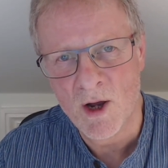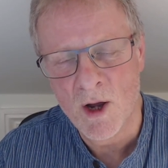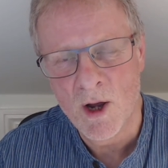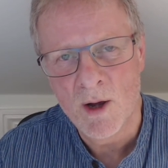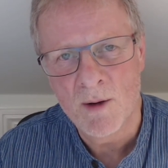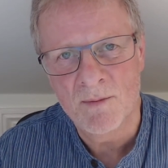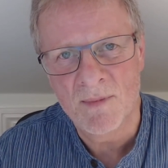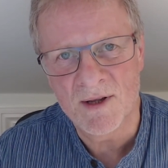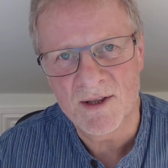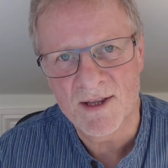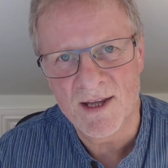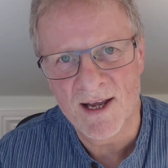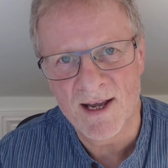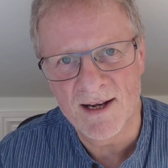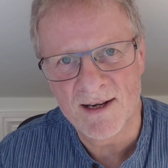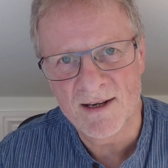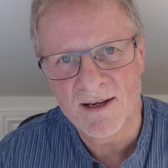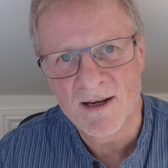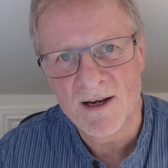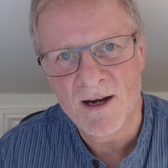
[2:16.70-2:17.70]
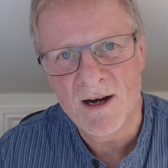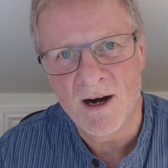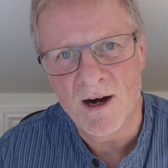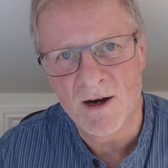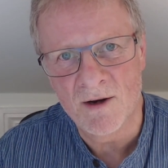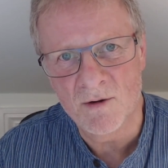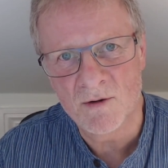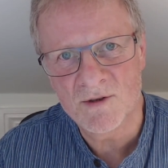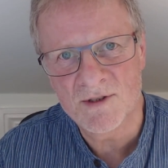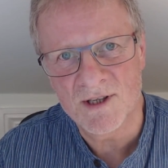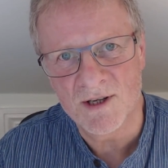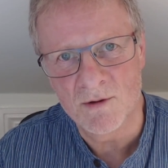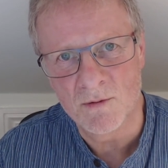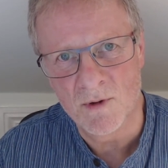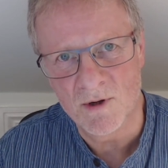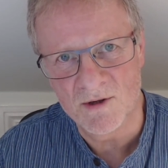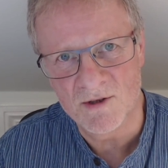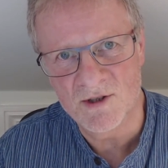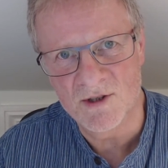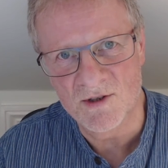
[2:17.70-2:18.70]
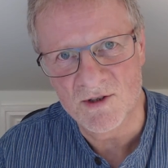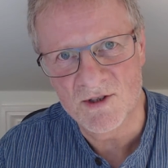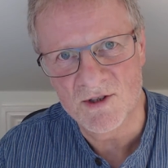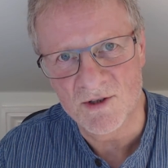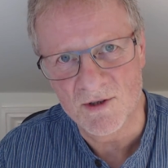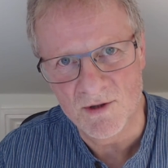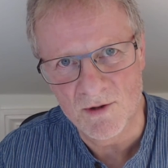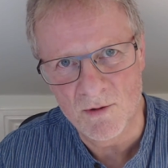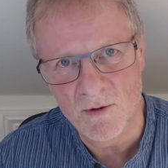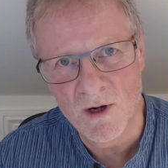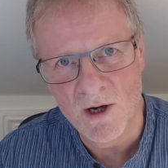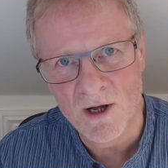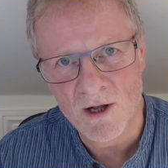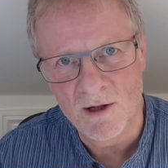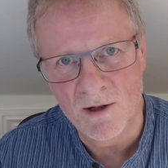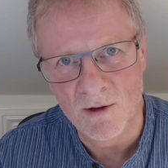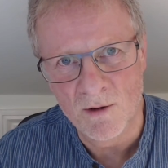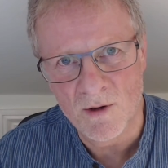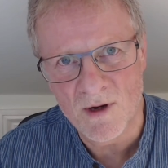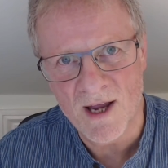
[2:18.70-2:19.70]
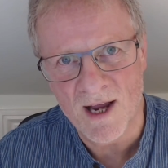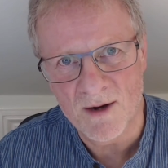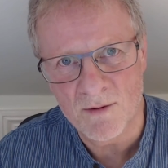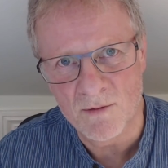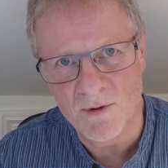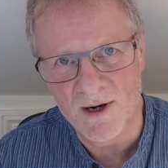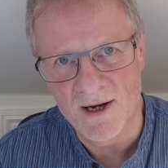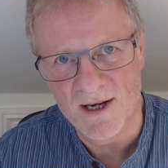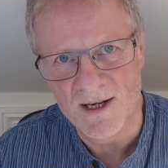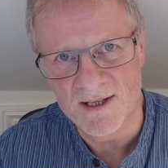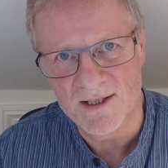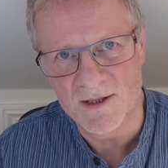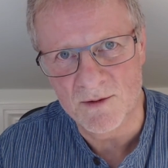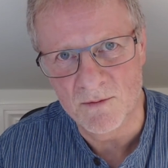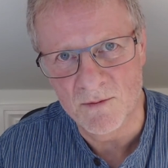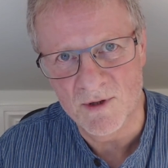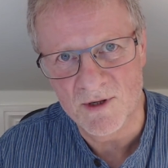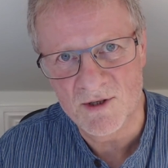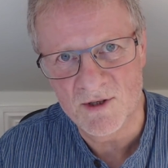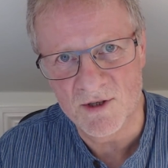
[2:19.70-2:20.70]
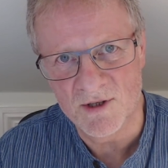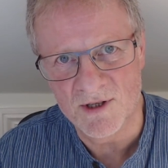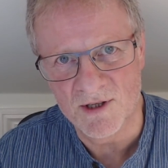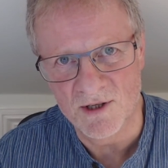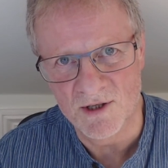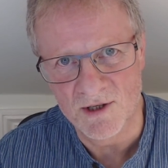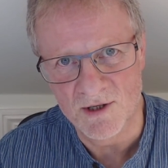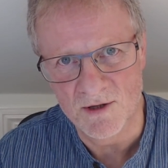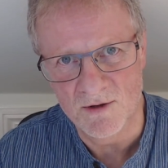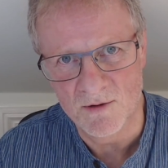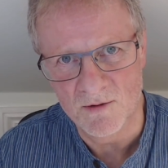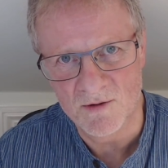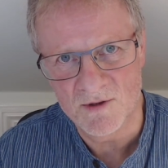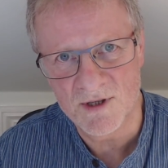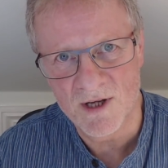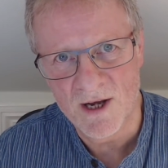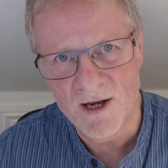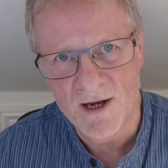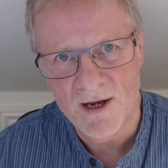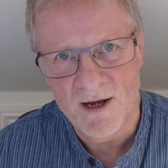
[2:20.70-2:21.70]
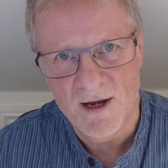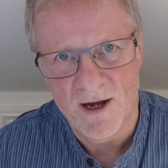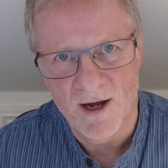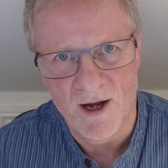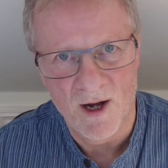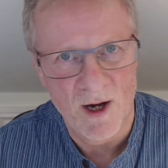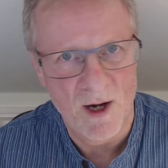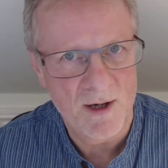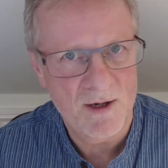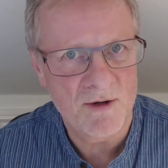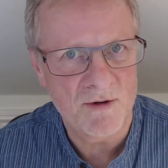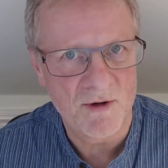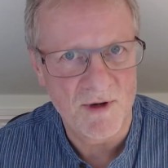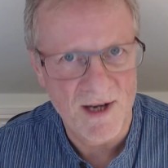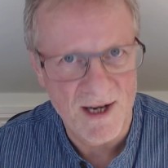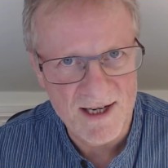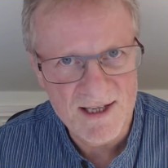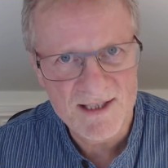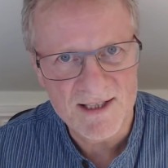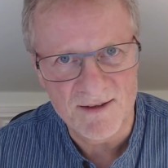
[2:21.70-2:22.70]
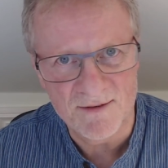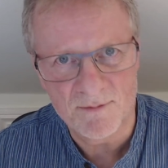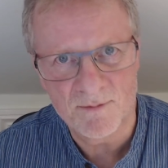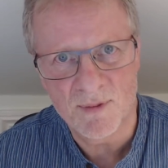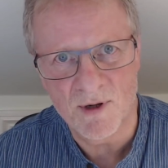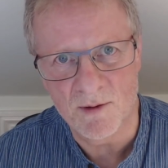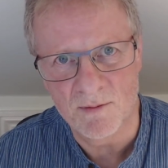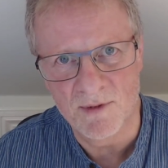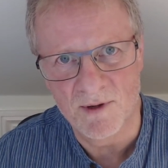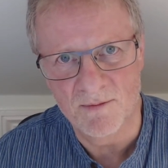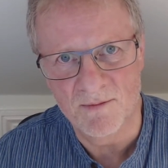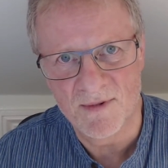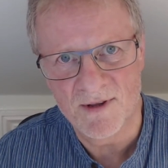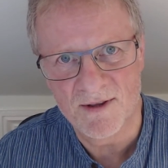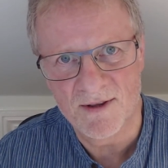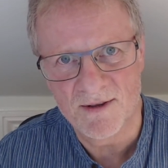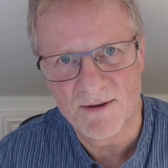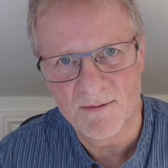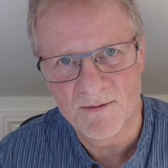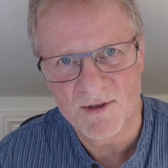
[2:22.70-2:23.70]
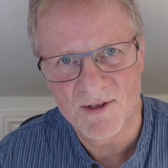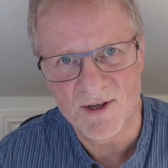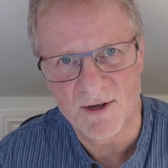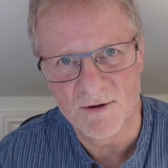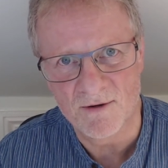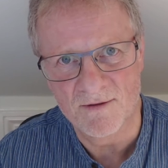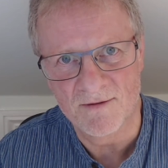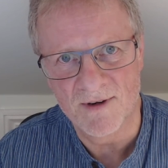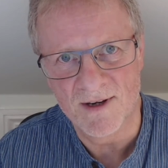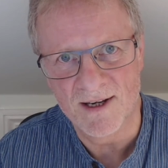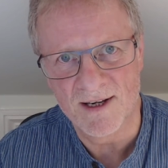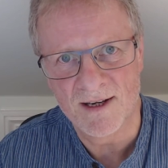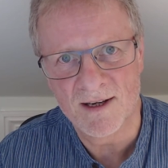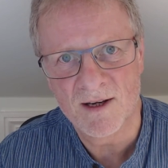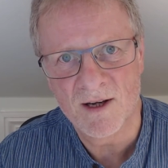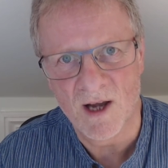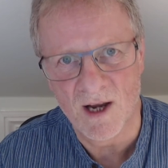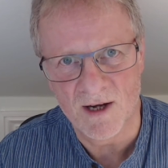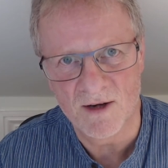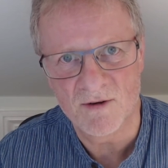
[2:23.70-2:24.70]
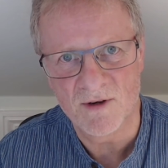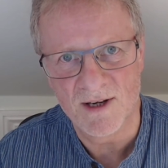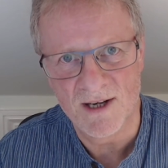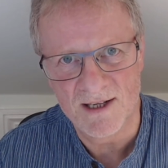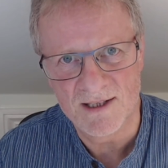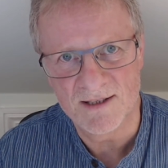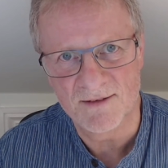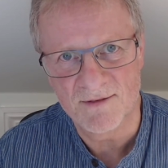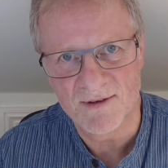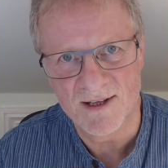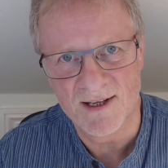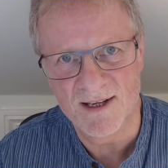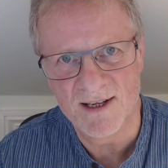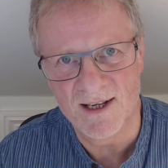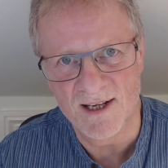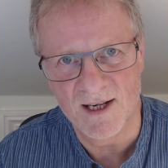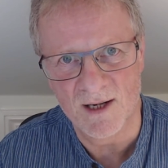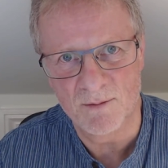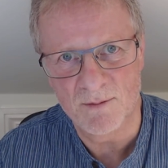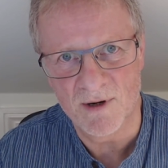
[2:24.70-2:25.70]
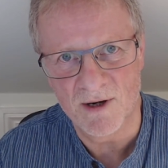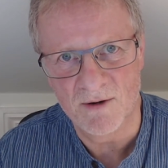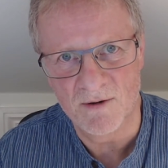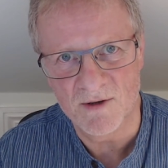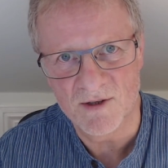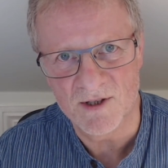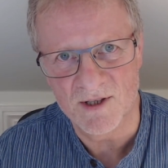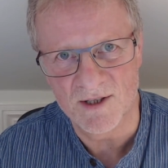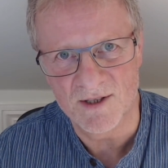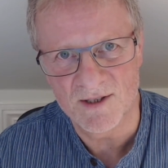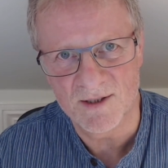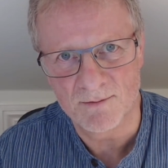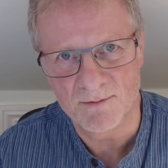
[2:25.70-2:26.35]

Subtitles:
But then I also want you to look at ways in which you can use creative problem solving and creative thinking approaches.